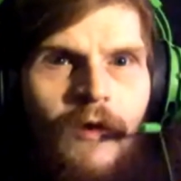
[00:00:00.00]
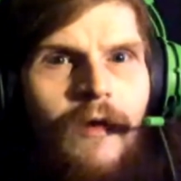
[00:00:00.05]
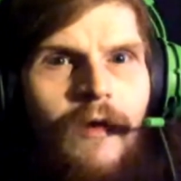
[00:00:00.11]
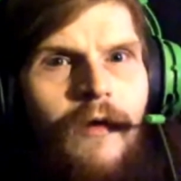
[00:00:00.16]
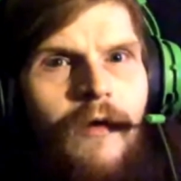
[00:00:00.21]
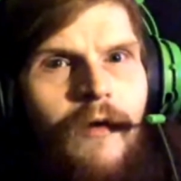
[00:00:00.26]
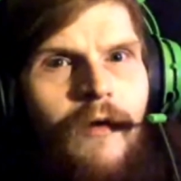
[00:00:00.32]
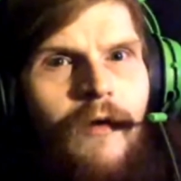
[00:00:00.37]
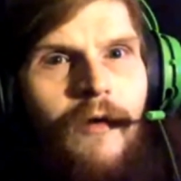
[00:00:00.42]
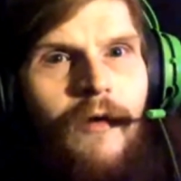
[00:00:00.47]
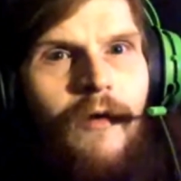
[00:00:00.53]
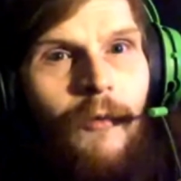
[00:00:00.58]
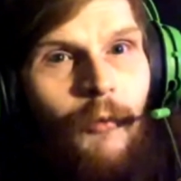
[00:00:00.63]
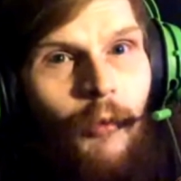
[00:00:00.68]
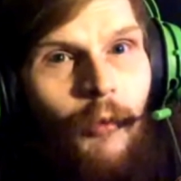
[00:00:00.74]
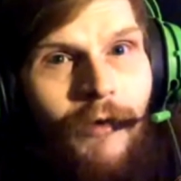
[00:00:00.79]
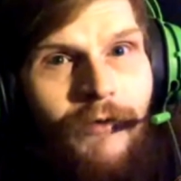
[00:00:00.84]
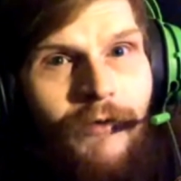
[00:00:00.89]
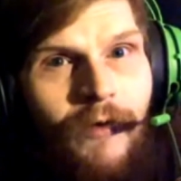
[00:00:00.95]
What's up,
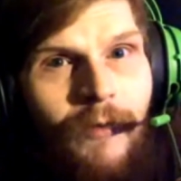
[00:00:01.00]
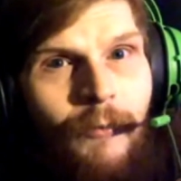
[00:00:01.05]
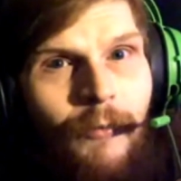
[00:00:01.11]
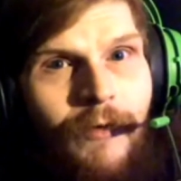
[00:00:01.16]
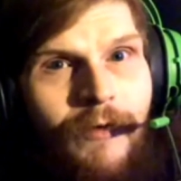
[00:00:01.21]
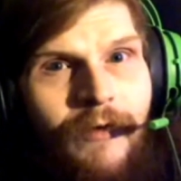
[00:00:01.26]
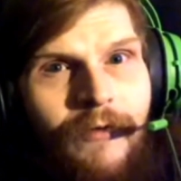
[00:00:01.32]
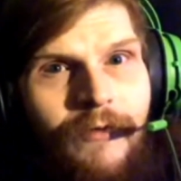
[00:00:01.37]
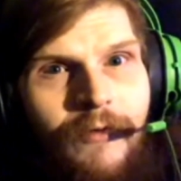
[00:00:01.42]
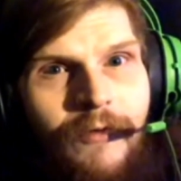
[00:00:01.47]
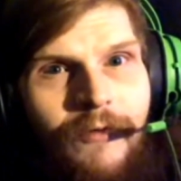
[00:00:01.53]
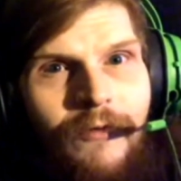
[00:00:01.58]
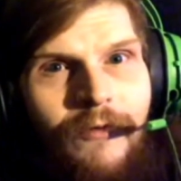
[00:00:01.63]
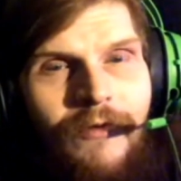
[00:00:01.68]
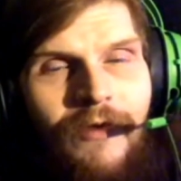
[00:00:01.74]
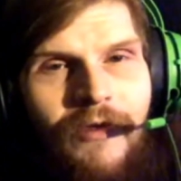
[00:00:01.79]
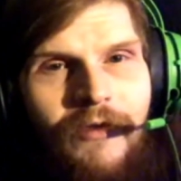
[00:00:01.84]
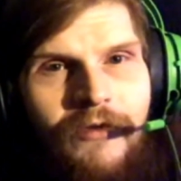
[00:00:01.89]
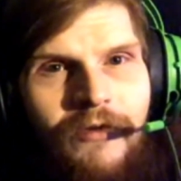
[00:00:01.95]
Wicked Turtle
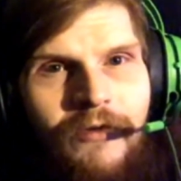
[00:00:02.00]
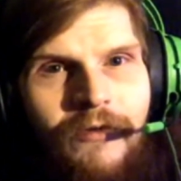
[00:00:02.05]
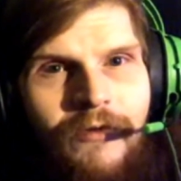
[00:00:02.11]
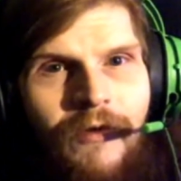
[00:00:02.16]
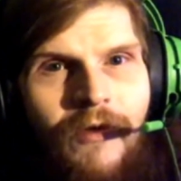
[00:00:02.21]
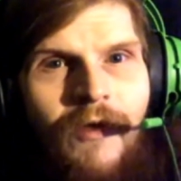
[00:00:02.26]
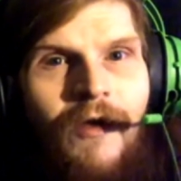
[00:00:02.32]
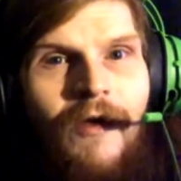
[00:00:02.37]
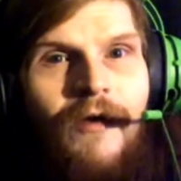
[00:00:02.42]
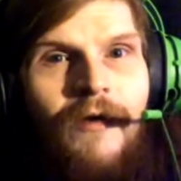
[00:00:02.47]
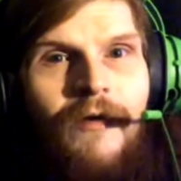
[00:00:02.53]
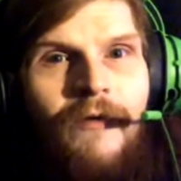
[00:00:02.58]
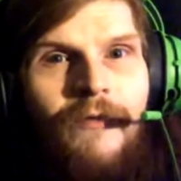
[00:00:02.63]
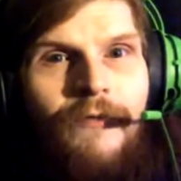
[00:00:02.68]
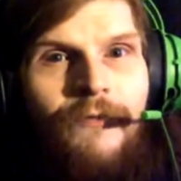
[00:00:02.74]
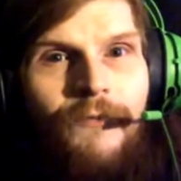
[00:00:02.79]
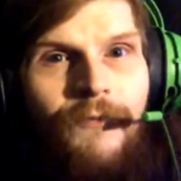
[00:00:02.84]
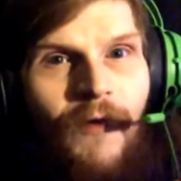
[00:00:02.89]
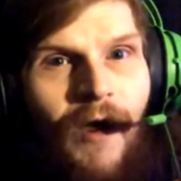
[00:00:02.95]
Nation?
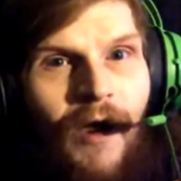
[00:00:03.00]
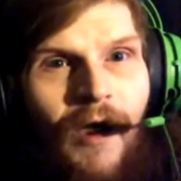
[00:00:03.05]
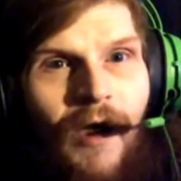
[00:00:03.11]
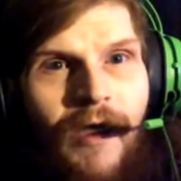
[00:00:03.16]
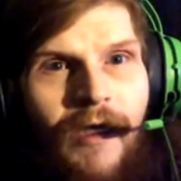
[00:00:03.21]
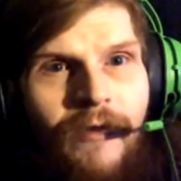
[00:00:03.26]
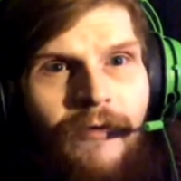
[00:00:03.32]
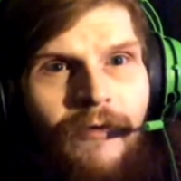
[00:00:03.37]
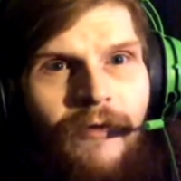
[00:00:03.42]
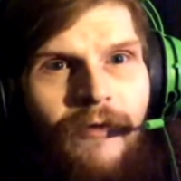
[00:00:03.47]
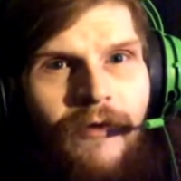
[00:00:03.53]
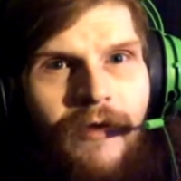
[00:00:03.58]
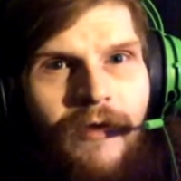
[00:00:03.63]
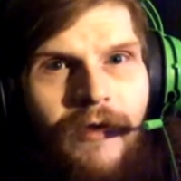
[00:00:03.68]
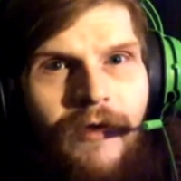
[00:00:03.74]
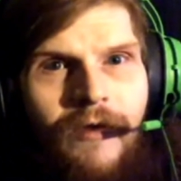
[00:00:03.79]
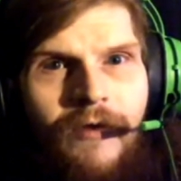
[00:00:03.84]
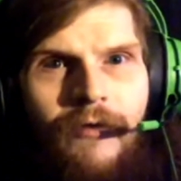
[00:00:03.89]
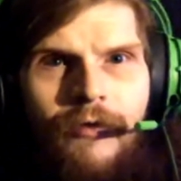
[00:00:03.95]
Finally,
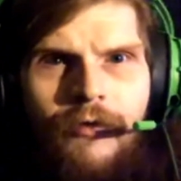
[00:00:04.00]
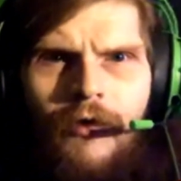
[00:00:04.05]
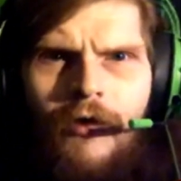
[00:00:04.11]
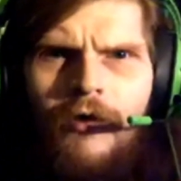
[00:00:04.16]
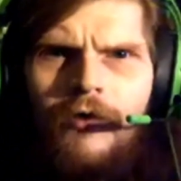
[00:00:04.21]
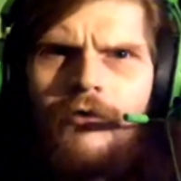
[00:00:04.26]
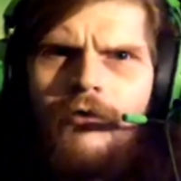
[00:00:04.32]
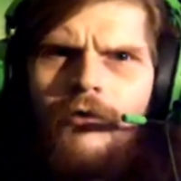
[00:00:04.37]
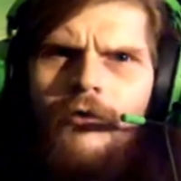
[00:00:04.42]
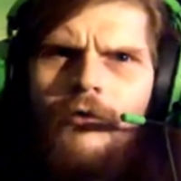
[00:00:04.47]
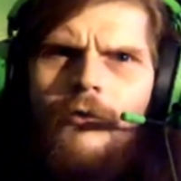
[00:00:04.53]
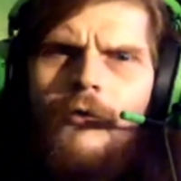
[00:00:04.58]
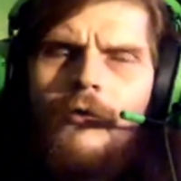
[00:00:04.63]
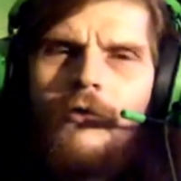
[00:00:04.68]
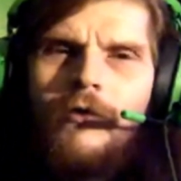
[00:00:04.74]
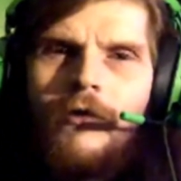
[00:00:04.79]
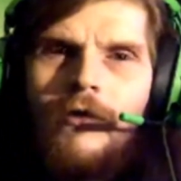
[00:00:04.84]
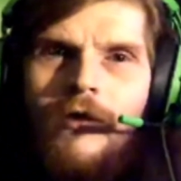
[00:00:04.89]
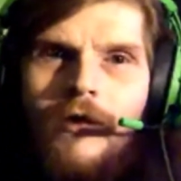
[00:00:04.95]
the Duke
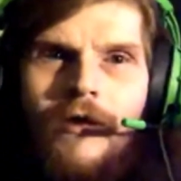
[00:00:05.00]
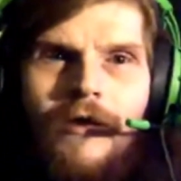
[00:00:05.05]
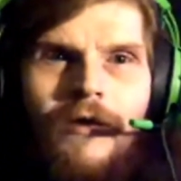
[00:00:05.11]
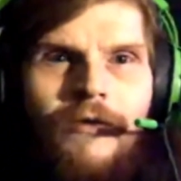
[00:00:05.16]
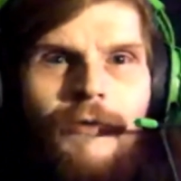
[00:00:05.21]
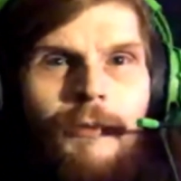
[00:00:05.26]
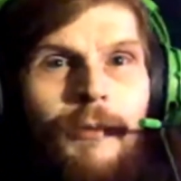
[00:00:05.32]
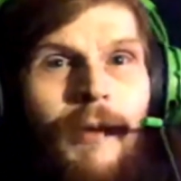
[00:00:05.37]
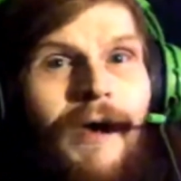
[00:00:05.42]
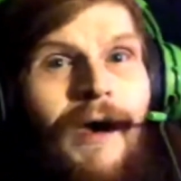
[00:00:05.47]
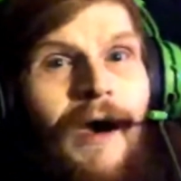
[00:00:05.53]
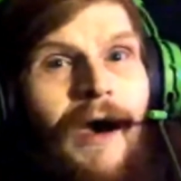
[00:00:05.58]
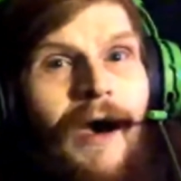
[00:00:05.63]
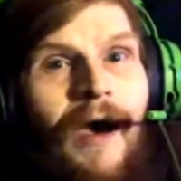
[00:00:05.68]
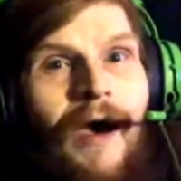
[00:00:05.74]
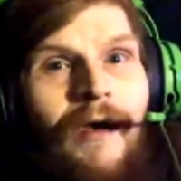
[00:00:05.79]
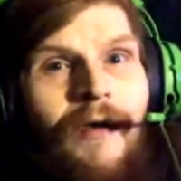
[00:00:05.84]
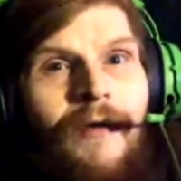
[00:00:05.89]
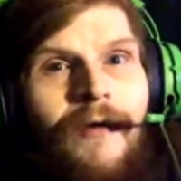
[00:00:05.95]
is back
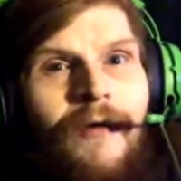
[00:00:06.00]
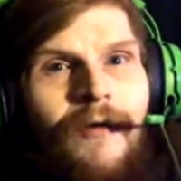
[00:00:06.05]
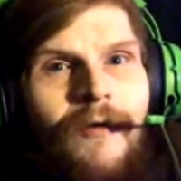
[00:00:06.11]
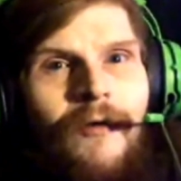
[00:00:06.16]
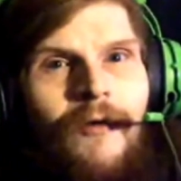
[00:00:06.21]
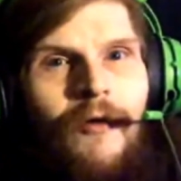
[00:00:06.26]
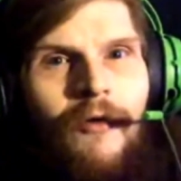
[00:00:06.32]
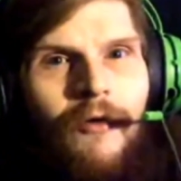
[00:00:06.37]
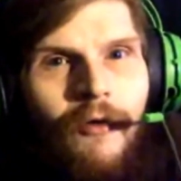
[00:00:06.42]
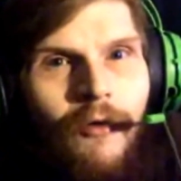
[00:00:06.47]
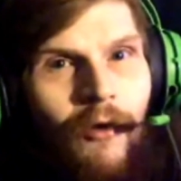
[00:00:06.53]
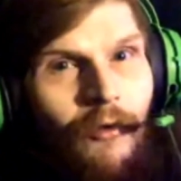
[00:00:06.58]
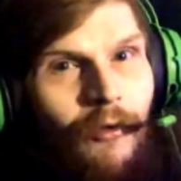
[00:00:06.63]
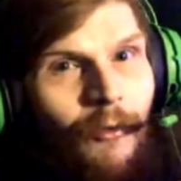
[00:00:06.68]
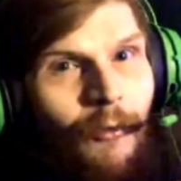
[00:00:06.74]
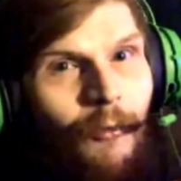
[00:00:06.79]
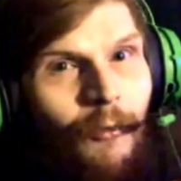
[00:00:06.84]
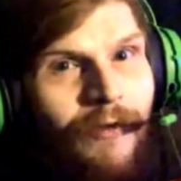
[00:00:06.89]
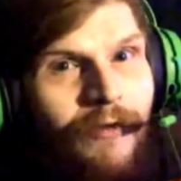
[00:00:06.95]
on the
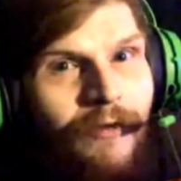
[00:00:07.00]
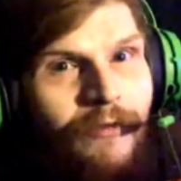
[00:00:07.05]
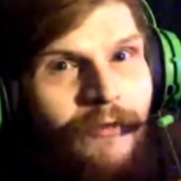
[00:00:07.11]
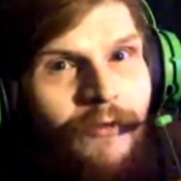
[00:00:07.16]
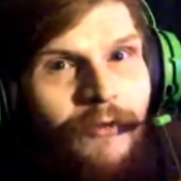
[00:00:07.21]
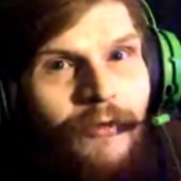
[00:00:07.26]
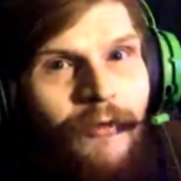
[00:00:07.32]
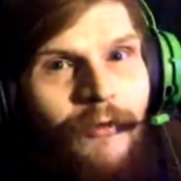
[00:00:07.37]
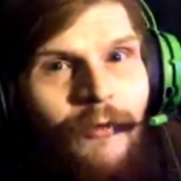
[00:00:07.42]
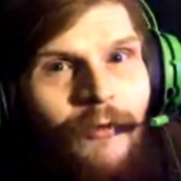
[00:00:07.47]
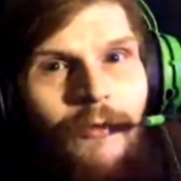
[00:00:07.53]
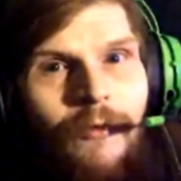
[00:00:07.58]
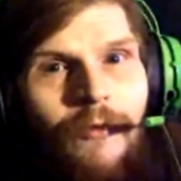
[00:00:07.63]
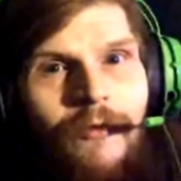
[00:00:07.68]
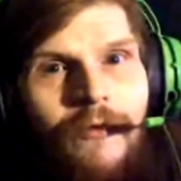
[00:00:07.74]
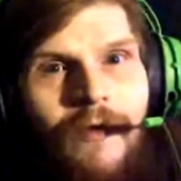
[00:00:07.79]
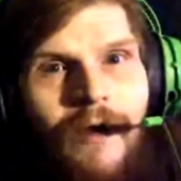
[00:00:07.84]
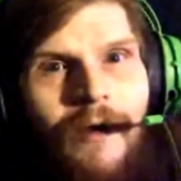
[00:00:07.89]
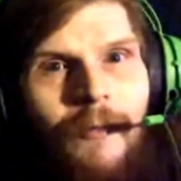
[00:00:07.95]
Wicked Turtle
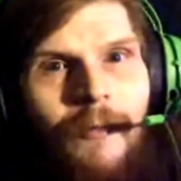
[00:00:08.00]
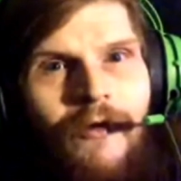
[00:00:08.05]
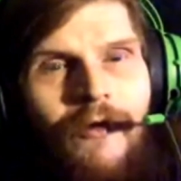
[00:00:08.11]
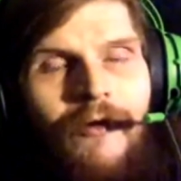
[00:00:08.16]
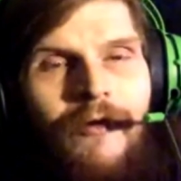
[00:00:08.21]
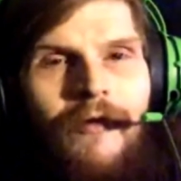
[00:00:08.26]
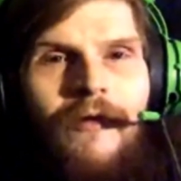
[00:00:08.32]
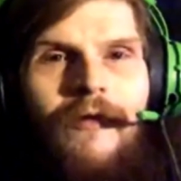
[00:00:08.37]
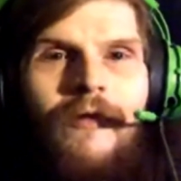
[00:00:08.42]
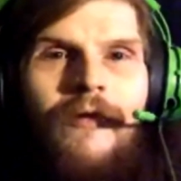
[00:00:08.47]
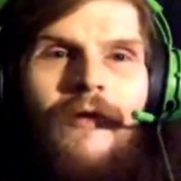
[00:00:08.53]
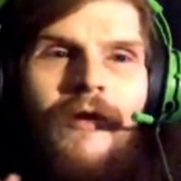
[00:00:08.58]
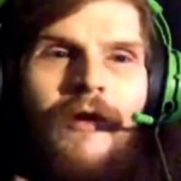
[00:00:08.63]
Network.